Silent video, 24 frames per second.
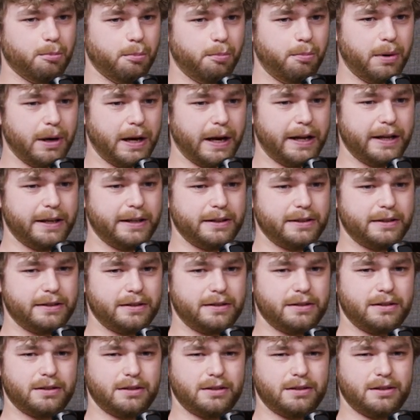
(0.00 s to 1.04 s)
But
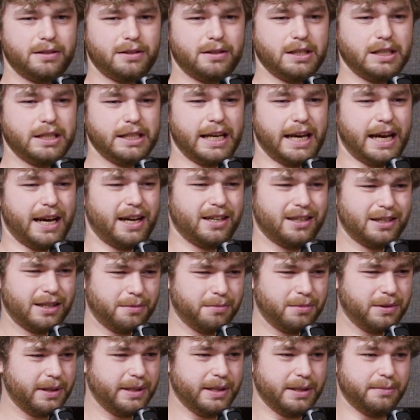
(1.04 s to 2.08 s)
yeah,
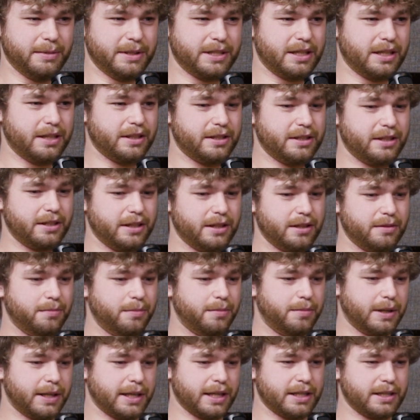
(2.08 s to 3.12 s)
completely misunderstood
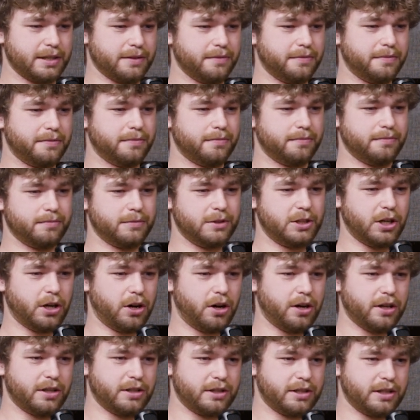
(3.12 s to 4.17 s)
because of
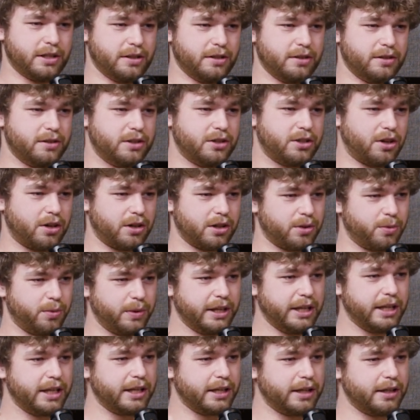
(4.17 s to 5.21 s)
Jaws and Shark
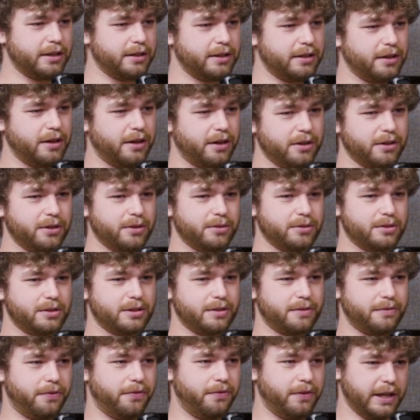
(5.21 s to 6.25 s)
Week and all
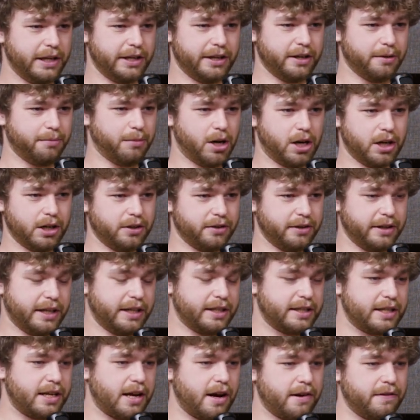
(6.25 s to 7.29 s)
those fear-mongering
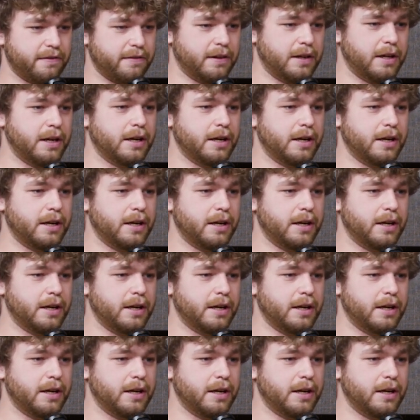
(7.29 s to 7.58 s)
stuff.